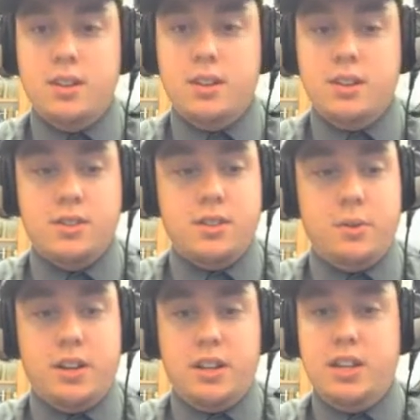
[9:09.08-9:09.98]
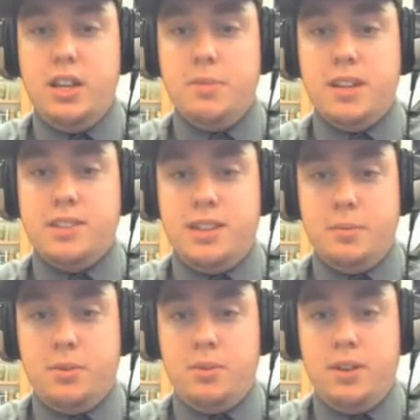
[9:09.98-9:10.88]
So we're going to keep that
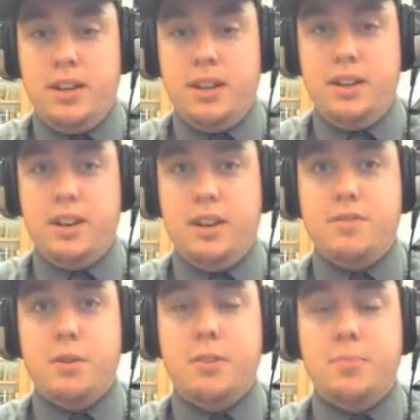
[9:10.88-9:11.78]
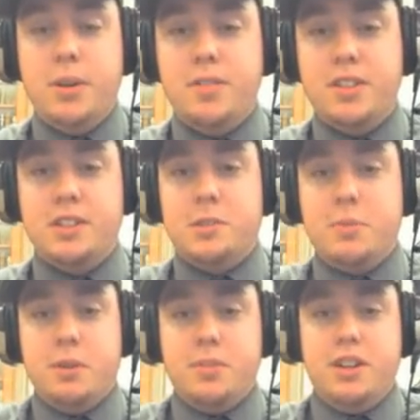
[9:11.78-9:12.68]
sample, and from our previous
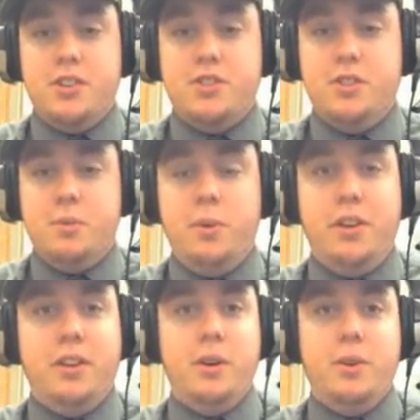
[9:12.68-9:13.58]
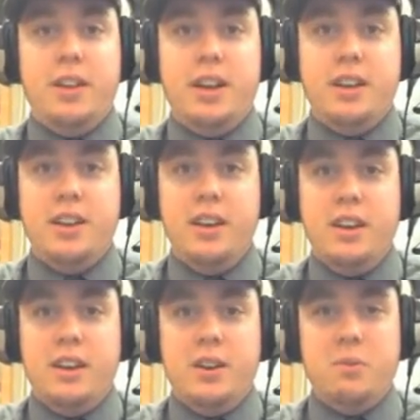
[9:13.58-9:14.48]
experimentation, we know that
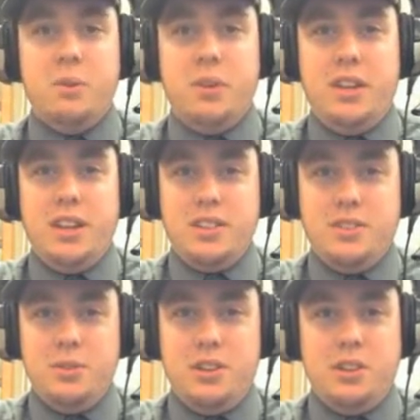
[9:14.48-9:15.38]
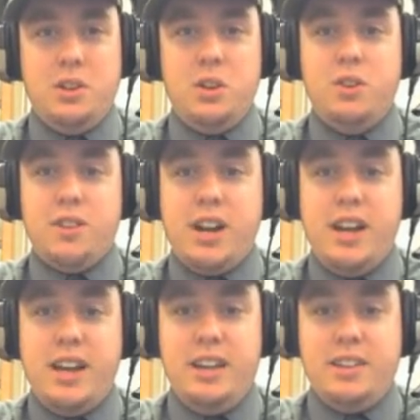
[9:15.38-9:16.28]
when we get to a little over
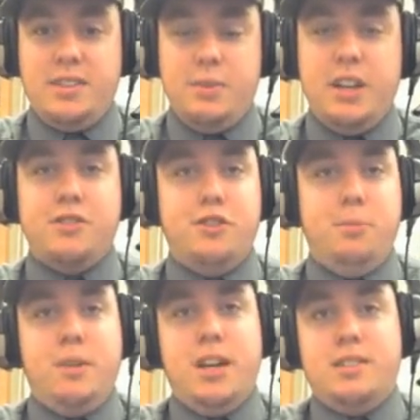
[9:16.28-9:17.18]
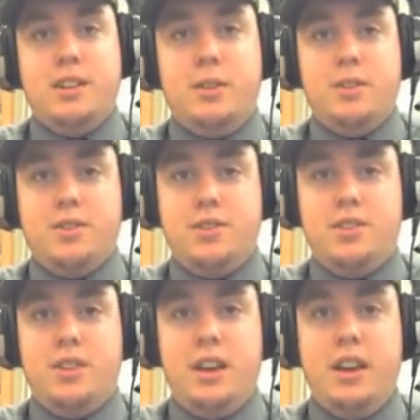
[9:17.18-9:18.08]
8, we actually max out our
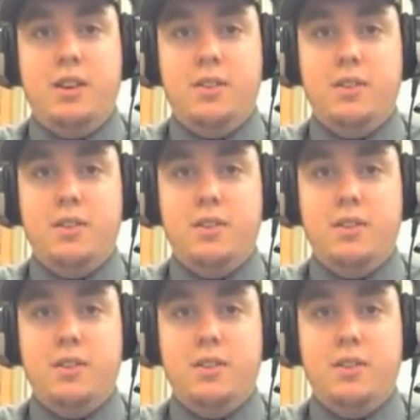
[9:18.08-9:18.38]
scale.